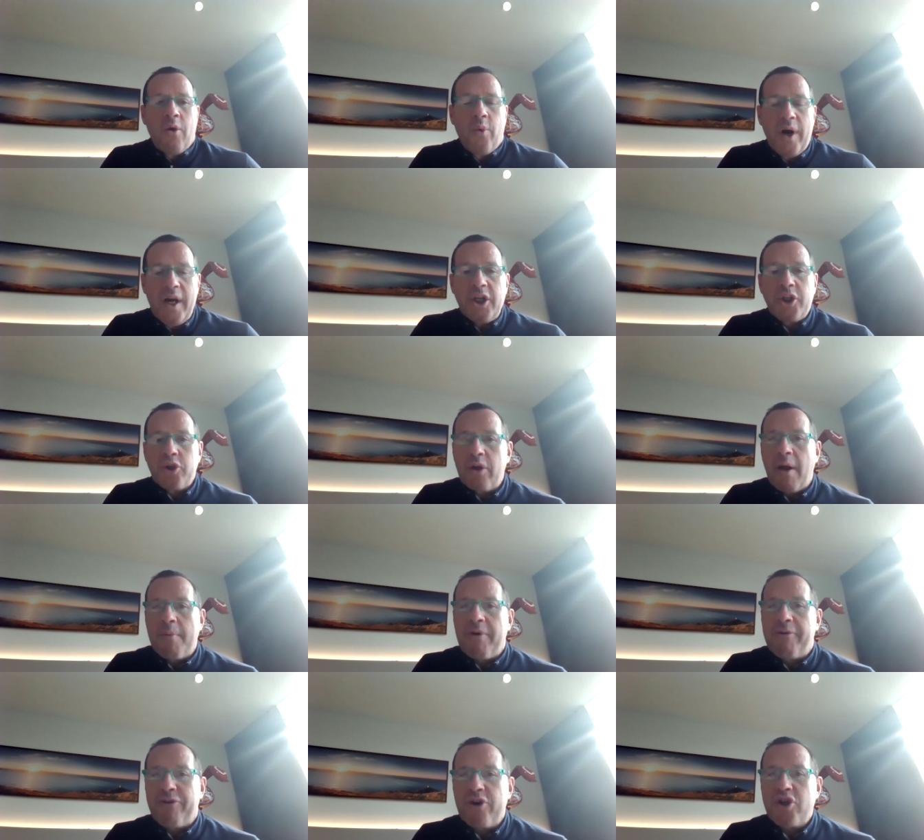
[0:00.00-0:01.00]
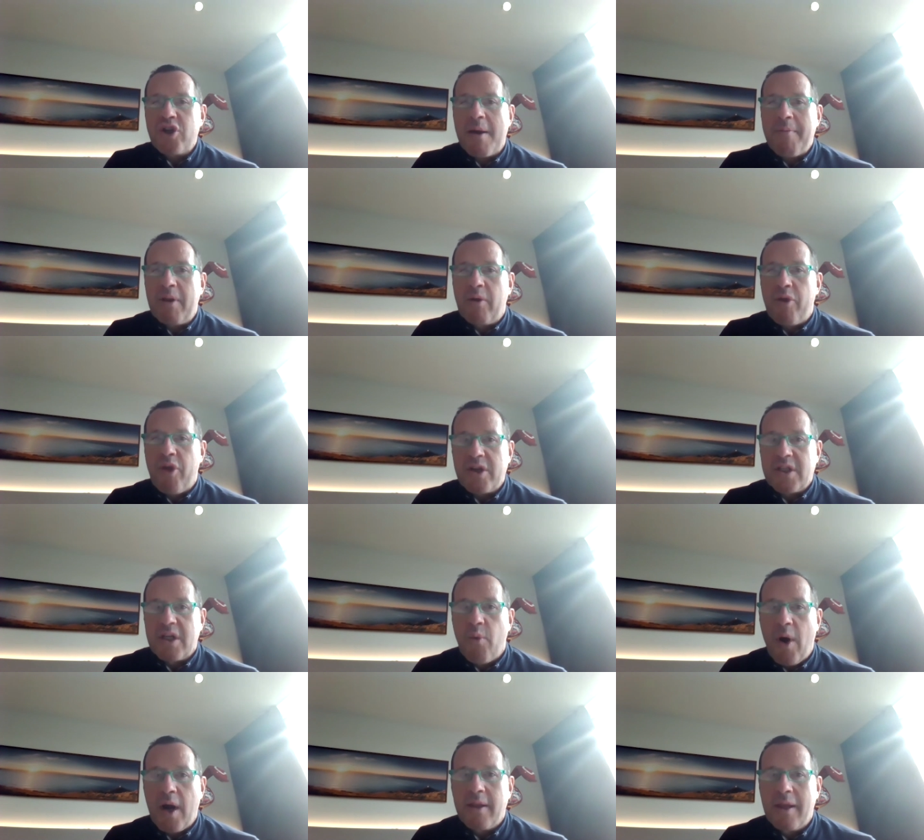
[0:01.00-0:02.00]
When he showed up the first time in
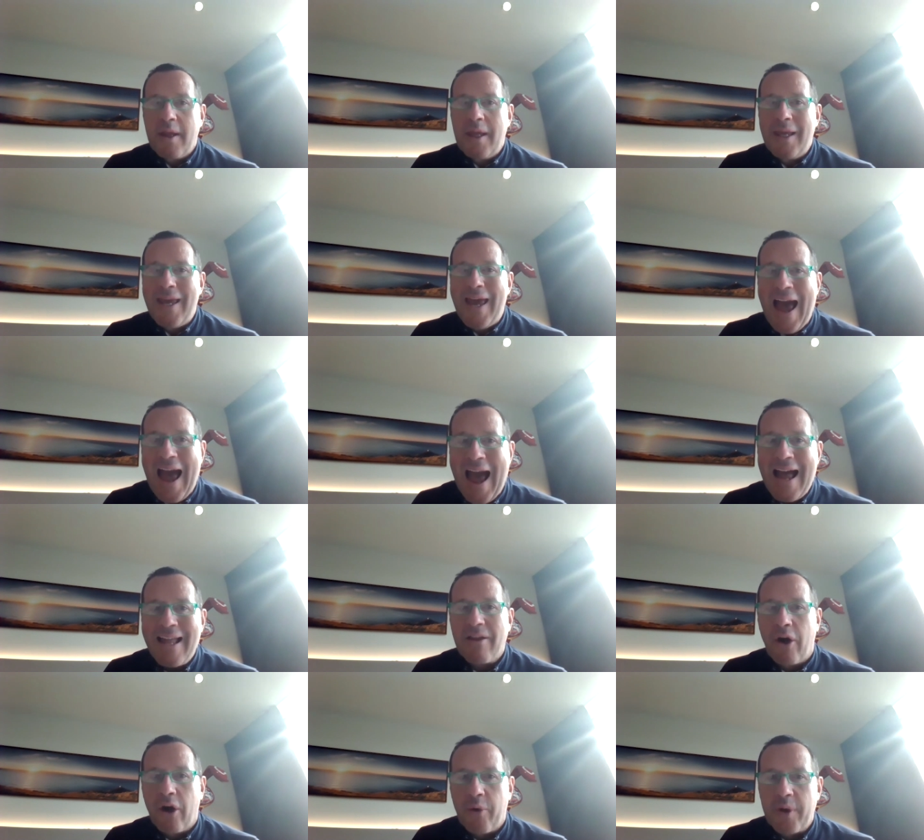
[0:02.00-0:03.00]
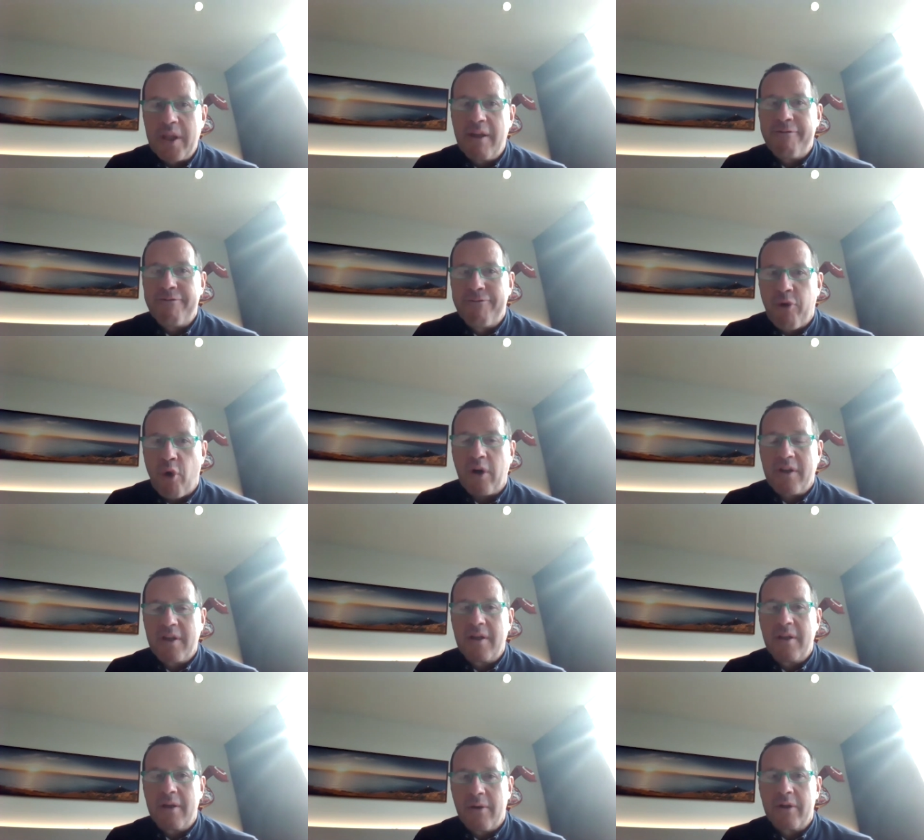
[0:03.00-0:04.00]
2001, he had already
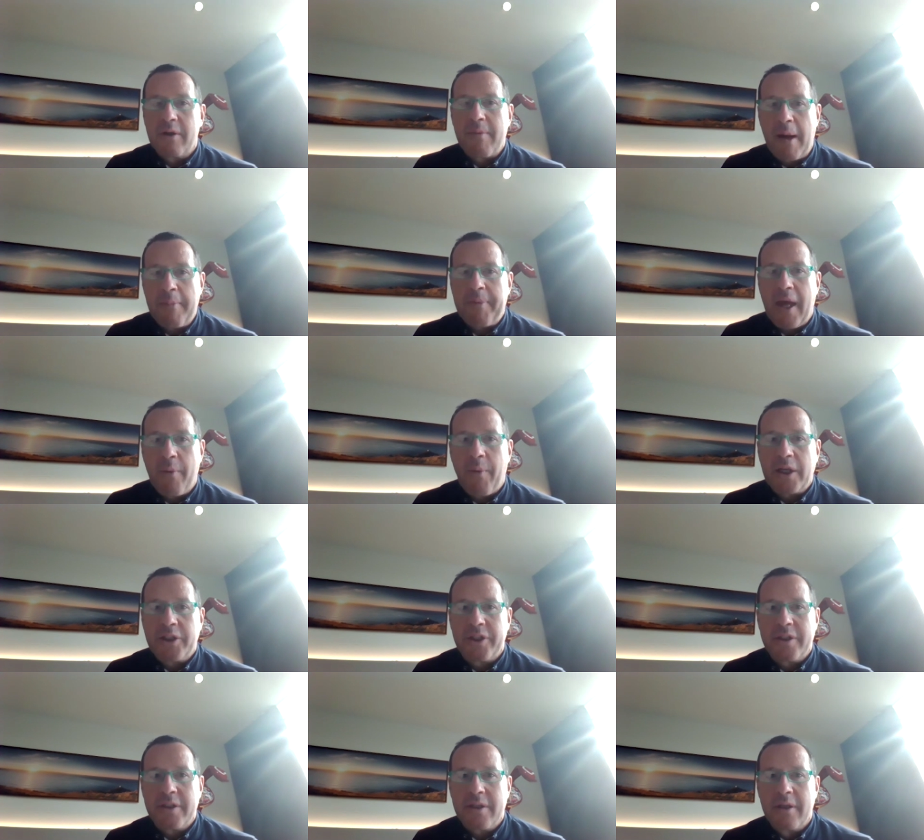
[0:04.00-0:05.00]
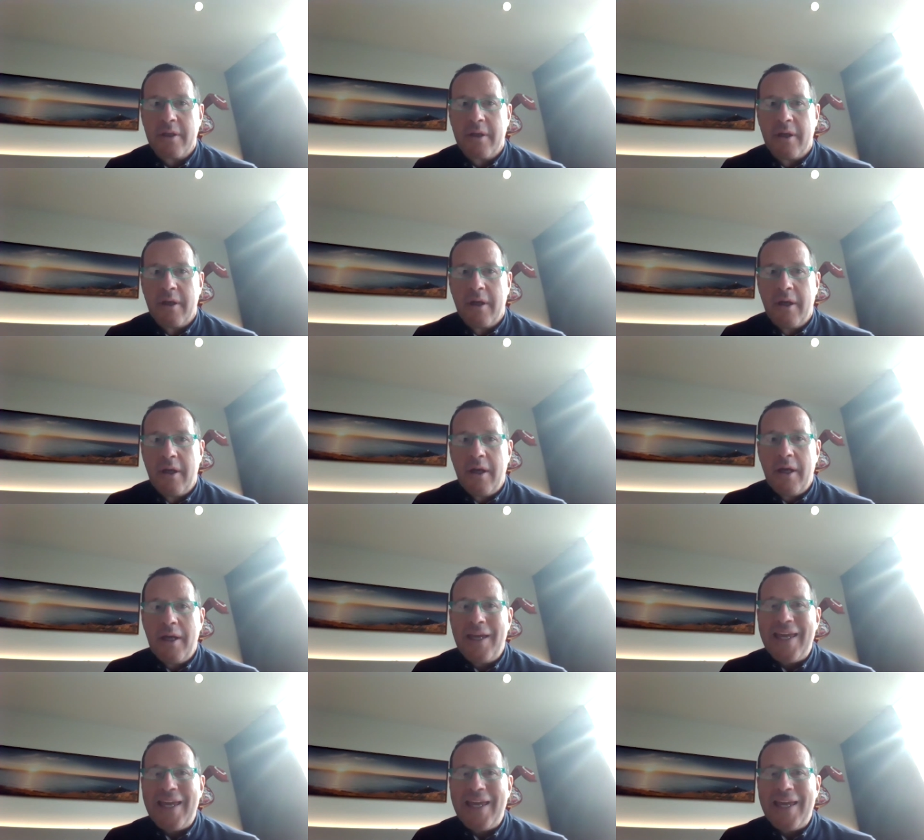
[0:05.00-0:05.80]
14 Audemars Piguet watches, wow.